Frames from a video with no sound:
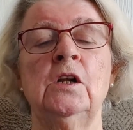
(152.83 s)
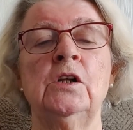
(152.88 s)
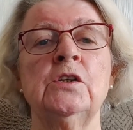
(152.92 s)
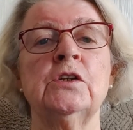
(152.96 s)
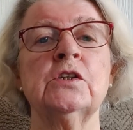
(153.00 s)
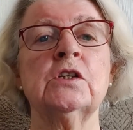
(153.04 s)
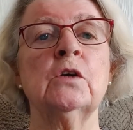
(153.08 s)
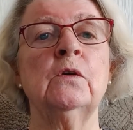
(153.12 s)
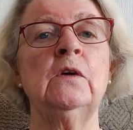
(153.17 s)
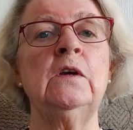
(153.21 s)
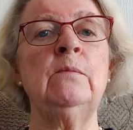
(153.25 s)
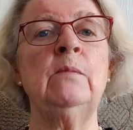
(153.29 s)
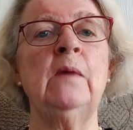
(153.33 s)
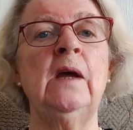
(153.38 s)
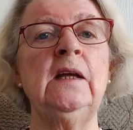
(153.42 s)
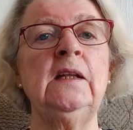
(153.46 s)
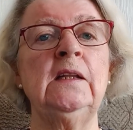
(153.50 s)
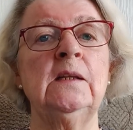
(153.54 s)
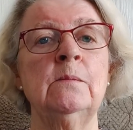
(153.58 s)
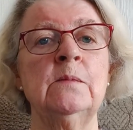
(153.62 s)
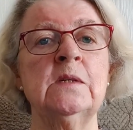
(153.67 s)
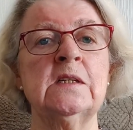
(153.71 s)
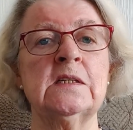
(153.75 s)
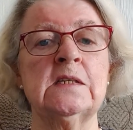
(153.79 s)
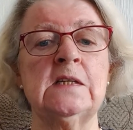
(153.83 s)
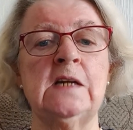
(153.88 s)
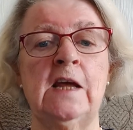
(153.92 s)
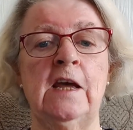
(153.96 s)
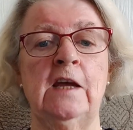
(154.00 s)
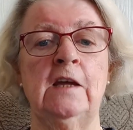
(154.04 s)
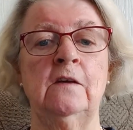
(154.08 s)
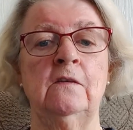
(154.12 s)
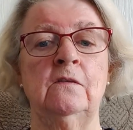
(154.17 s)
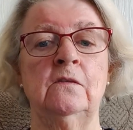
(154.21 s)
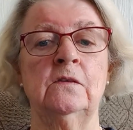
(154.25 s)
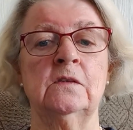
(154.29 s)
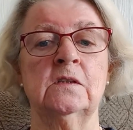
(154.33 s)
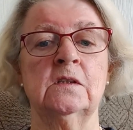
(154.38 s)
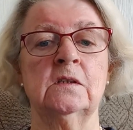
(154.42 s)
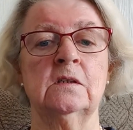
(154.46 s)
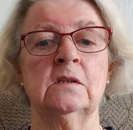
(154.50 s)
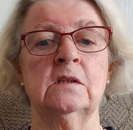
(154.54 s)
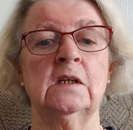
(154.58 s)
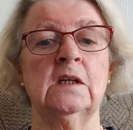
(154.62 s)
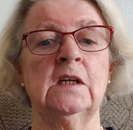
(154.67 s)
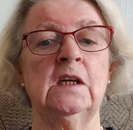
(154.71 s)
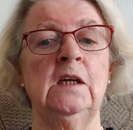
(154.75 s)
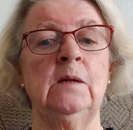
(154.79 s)
so he made them slaves
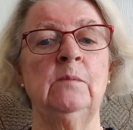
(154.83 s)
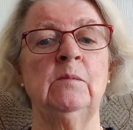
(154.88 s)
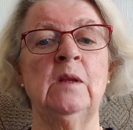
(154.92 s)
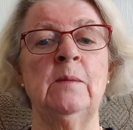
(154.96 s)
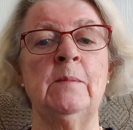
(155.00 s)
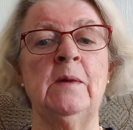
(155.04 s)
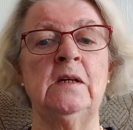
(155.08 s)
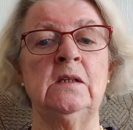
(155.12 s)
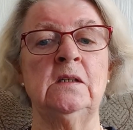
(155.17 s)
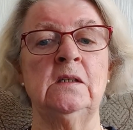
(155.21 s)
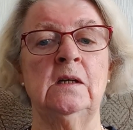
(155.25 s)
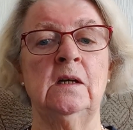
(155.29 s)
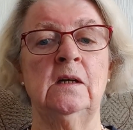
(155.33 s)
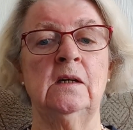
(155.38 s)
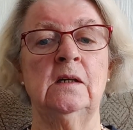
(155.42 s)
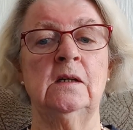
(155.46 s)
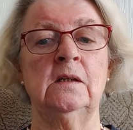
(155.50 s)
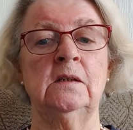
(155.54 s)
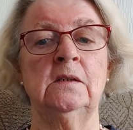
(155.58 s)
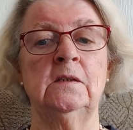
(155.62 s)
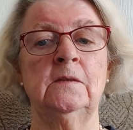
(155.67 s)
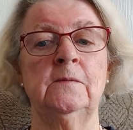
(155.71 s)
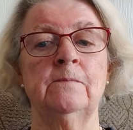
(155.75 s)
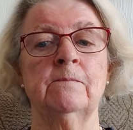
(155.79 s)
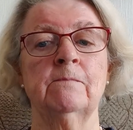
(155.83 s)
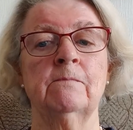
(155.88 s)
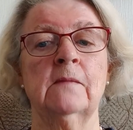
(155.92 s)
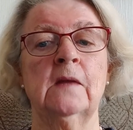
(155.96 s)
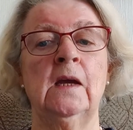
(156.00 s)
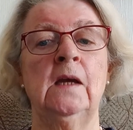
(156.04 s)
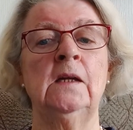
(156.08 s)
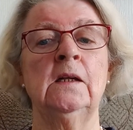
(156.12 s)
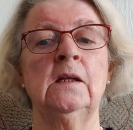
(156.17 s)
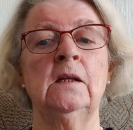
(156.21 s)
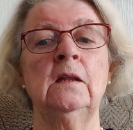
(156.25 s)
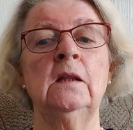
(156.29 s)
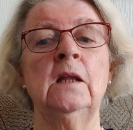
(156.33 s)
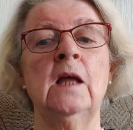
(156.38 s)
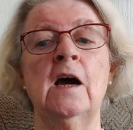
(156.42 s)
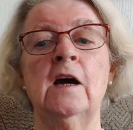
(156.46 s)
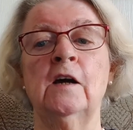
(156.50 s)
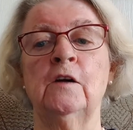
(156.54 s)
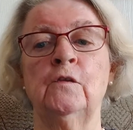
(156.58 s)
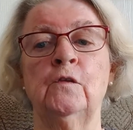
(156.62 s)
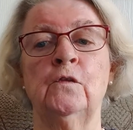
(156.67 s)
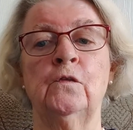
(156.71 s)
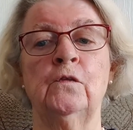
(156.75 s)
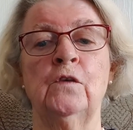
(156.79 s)
to keep them under, in a
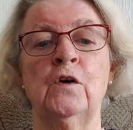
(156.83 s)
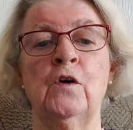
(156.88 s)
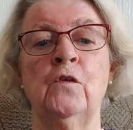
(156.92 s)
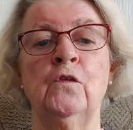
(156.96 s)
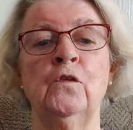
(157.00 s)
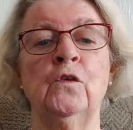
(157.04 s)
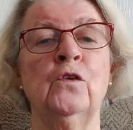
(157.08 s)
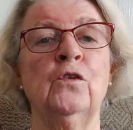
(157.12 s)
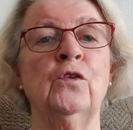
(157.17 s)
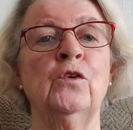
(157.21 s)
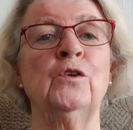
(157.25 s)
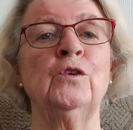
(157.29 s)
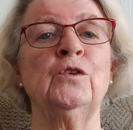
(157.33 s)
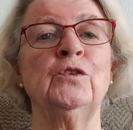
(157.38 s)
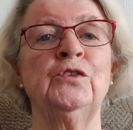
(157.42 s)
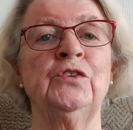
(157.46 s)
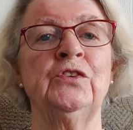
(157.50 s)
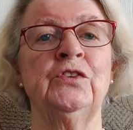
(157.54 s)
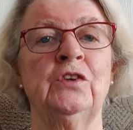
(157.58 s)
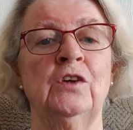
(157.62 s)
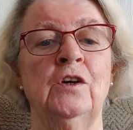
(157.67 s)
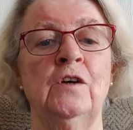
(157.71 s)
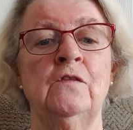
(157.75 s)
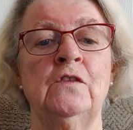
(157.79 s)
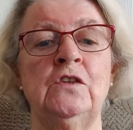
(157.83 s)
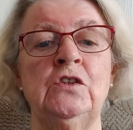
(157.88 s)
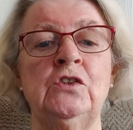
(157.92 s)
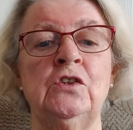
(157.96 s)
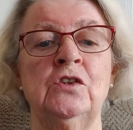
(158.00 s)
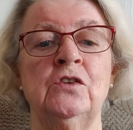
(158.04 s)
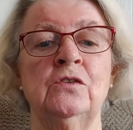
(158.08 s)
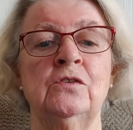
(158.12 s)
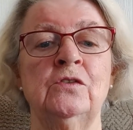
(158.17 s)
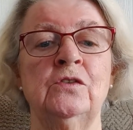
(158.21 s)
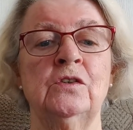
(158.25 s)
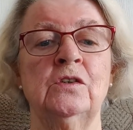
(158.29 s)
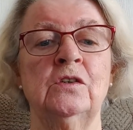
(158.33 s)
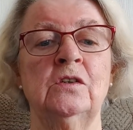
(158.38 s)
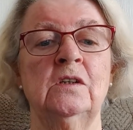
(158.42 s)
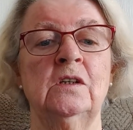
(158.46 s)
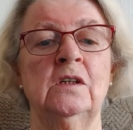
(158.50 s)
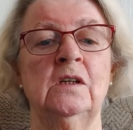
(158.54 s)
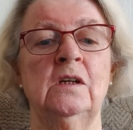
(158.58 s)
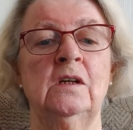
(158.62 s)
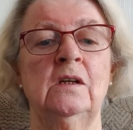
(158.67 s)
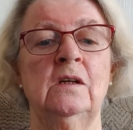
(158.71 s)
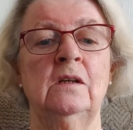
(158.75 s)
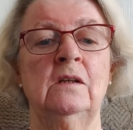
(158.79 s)
life of cruel servitude.
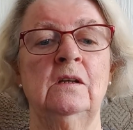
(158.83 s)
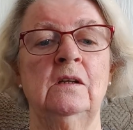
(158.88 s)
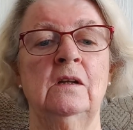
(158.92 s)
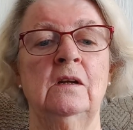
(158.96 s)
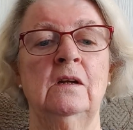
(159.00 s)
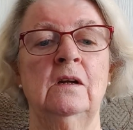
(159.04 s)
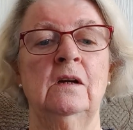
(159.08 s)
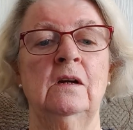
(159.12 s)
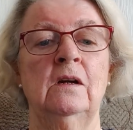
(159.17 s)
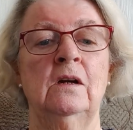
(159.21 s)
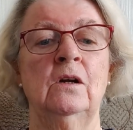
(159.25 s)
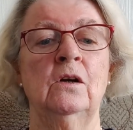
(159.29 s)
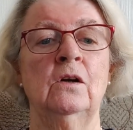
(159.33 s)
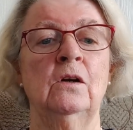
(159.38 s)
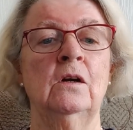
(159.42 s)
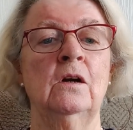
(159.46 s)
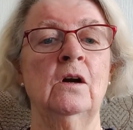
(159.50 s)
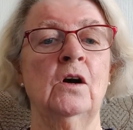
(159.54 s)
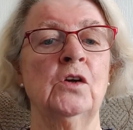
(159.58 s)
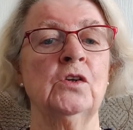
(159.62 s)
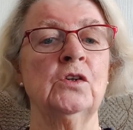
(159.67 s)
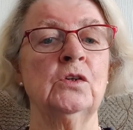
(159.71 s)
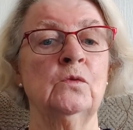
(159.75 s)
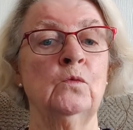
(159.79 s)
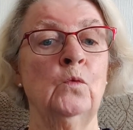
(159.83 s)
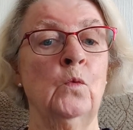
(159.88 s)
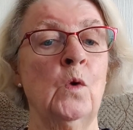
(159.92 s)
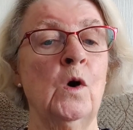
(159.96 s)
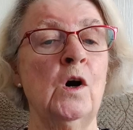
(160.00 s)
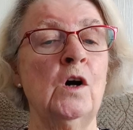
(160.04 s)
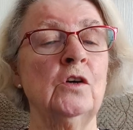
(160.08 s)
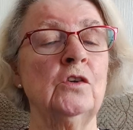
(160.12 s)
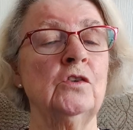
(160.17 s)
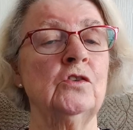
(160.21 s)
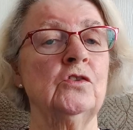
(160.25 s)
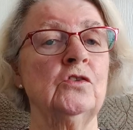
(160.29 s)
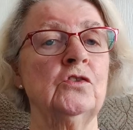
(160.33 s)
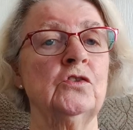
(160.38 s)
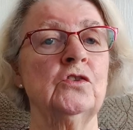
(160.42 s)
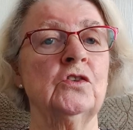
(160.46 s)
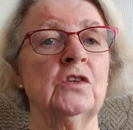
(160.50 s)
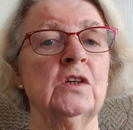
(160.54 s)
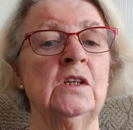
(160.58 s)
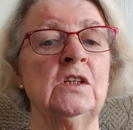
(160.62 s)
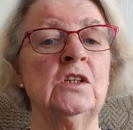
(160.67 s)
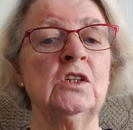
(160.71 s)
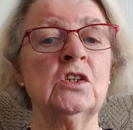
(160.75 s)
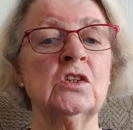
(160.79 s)
God watched
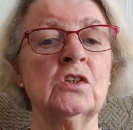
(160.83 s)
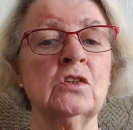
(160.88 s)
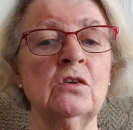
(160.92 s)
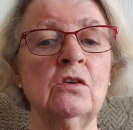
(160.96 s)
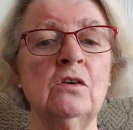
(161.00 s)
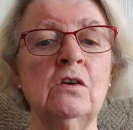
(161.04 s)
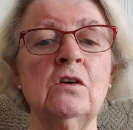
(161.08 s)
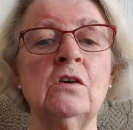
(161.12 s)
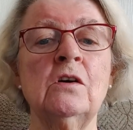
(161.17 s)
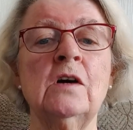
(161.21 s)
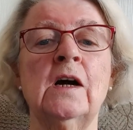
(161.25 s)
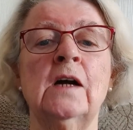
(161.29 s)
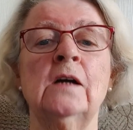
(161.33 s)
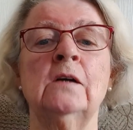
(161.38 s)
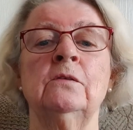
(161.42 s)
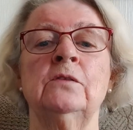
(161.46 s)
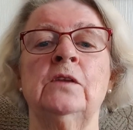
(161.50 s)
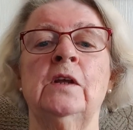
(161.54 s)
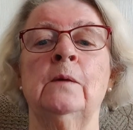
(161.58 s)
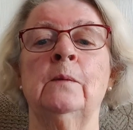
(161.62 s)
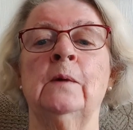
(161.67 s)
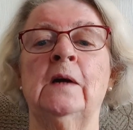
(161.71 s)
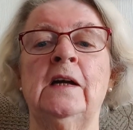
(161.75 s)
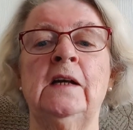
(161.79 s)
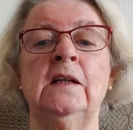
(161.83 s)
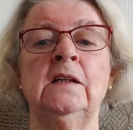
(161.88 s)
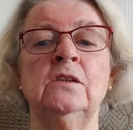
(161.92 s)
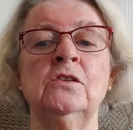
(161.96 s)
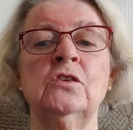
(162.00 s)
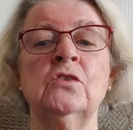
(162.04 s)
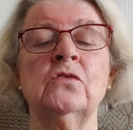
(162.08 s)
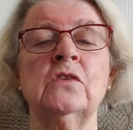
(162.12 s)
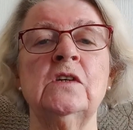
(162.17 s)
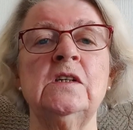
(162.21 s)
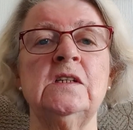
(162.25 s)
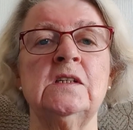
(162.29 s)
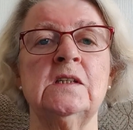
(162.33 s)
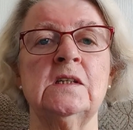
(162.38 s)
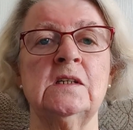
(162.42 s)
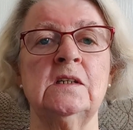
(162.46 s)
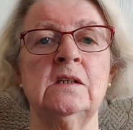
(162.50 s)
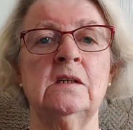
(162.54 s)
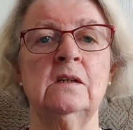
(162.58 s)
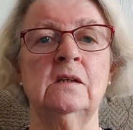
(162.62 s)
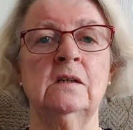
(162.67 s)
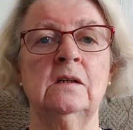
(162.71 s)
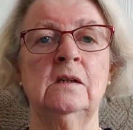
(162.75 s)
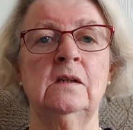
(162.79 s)
and saw how they were ill
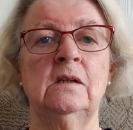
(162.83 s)
treated,